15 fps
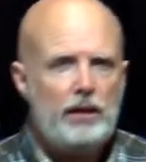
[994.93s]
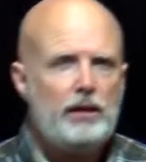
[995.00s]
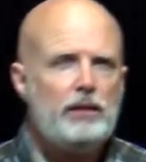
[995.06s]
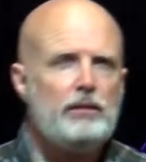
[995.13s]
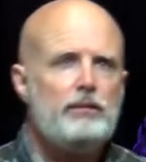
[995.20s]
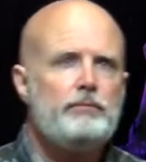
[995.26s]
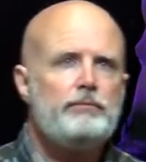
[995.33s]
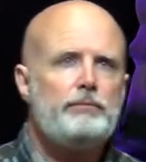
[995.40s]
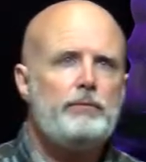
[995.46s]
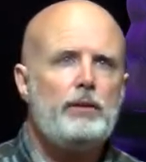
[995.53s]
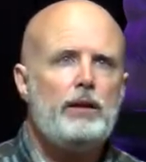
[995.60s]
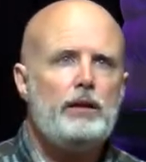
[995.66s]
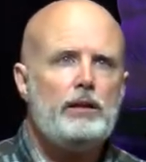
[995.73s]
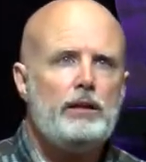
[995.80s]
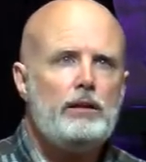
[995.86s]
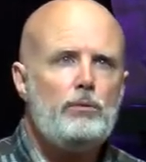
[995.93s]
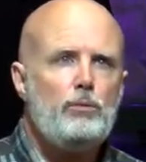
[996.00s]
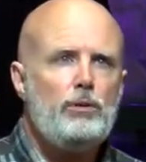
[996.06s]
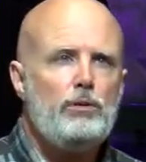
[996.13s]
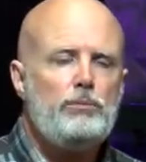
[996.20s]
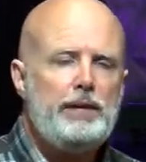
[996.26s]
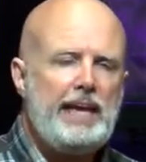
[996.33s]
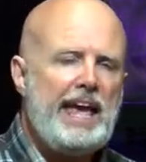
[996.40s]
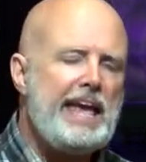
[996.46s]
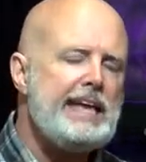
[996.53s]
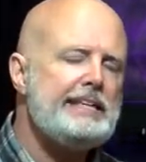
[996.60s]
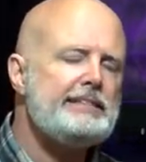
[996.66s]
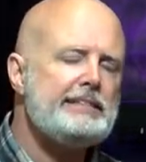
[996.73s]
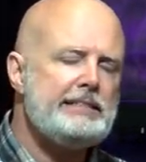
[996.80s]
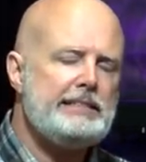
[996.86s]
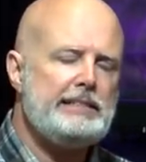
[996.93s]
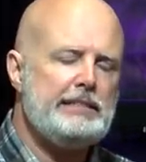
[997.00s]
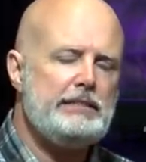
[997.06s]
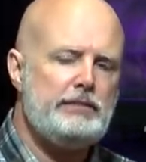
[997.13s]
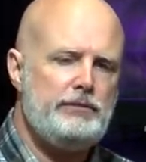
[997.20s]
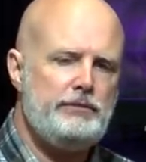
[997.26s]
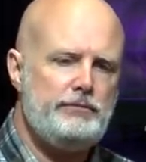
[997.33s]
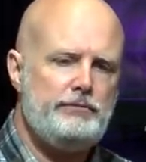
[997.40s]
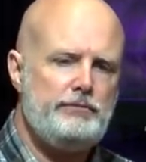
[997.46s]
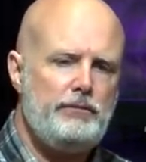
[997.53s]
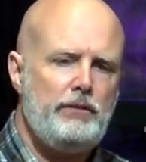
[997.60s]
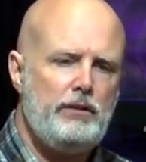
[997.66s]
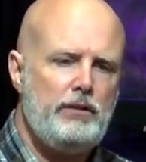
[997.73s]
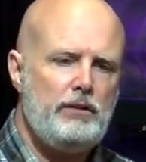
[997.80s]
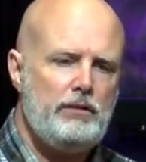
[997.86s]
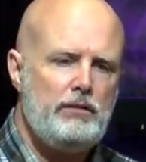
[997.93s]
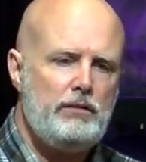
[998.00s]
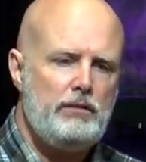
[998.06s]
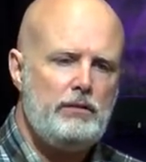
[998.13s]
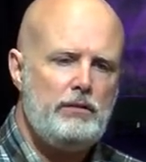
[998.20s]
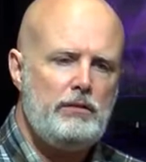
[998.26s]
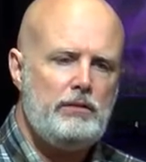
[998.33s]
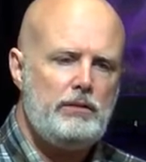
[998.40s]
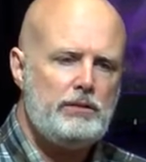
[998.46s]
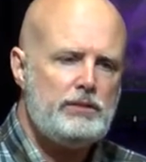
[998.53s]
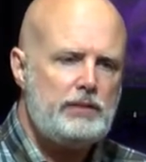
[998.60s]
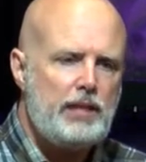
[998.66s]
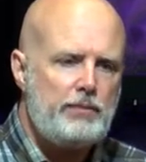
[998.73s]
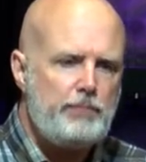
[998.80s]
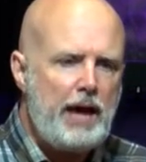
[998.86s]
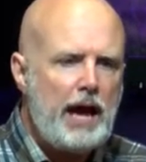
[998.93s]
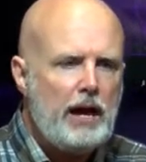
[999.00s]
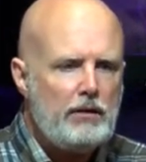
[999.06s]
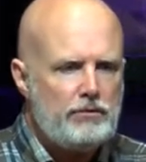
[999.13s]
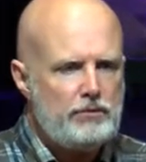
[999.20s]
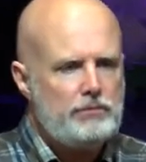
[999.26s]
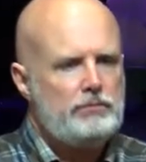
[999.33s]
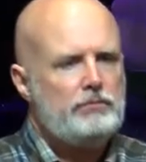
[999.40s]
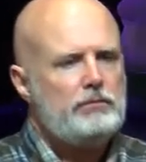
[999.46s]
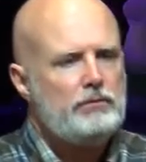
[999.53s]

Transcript: and uh, will be hesitant to step out